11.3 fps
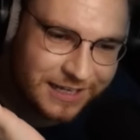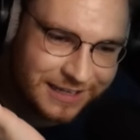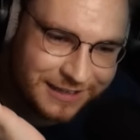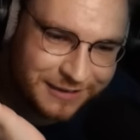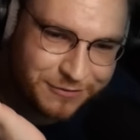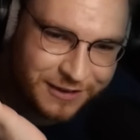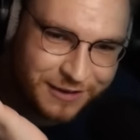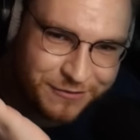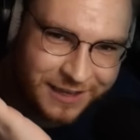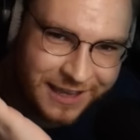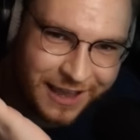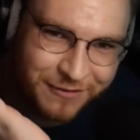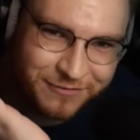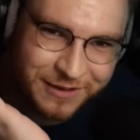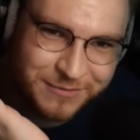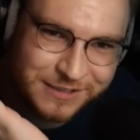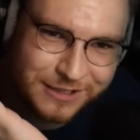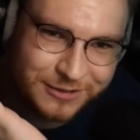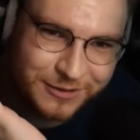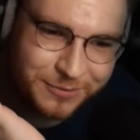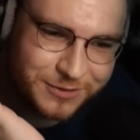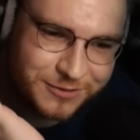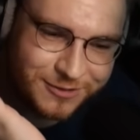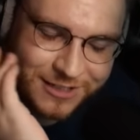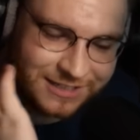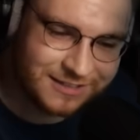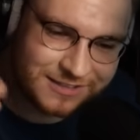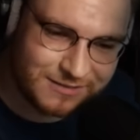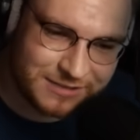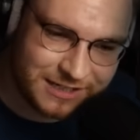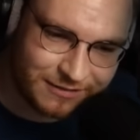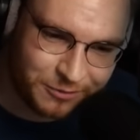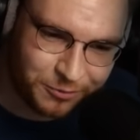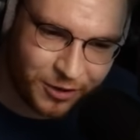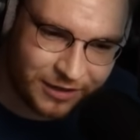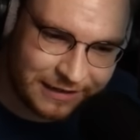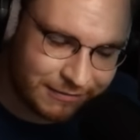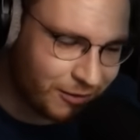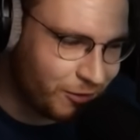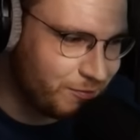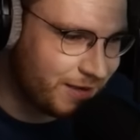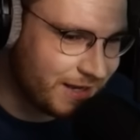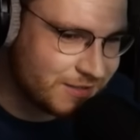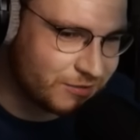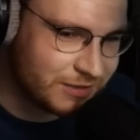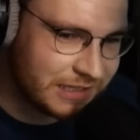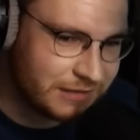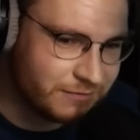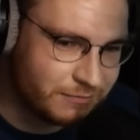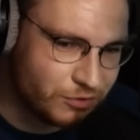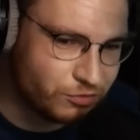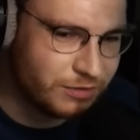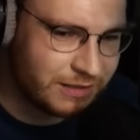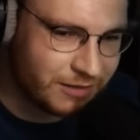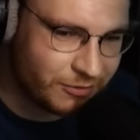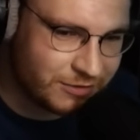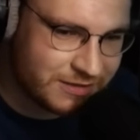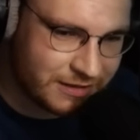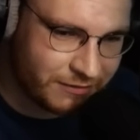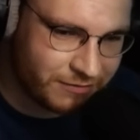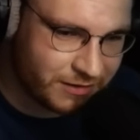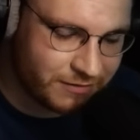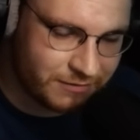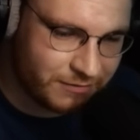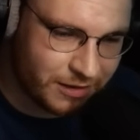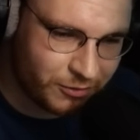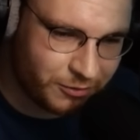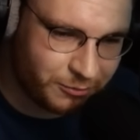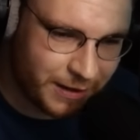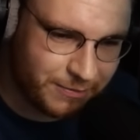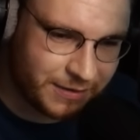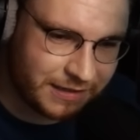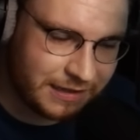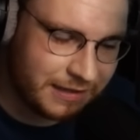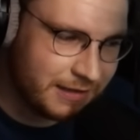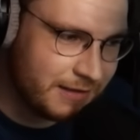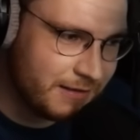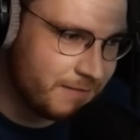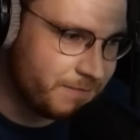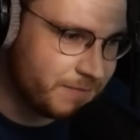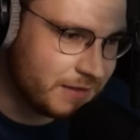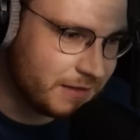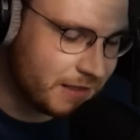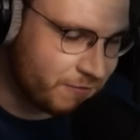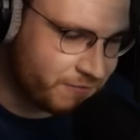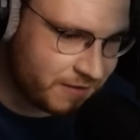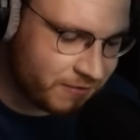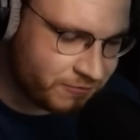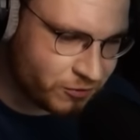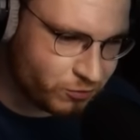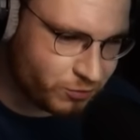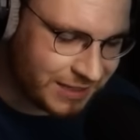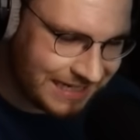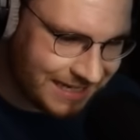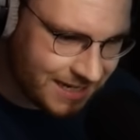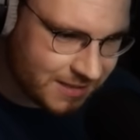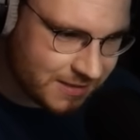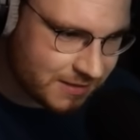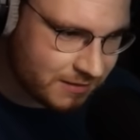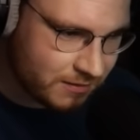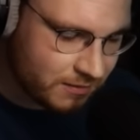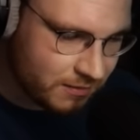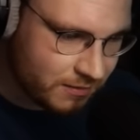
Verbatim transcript: like if they if they care if they miss out an opportunity, it seems like they're working at their own pace or like doing their own stuff in their own way. But if if you release